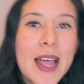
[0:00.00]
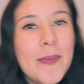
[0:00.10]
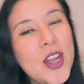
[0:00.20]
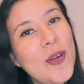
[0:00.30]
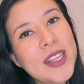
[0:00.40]
let
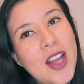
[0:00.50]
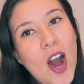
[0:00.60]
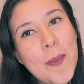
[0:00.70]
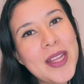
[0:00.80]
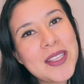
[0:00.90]
me know in the
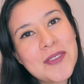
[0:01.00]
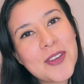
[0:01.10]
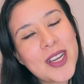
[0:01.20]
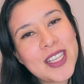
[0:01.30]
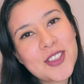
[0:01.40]
comments if
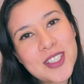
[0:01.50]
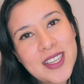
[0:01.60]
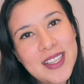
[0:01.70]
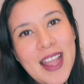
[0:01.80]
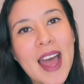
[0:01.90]
you're
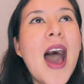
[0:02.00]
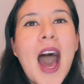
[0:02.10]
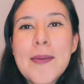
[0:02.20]
interested in that.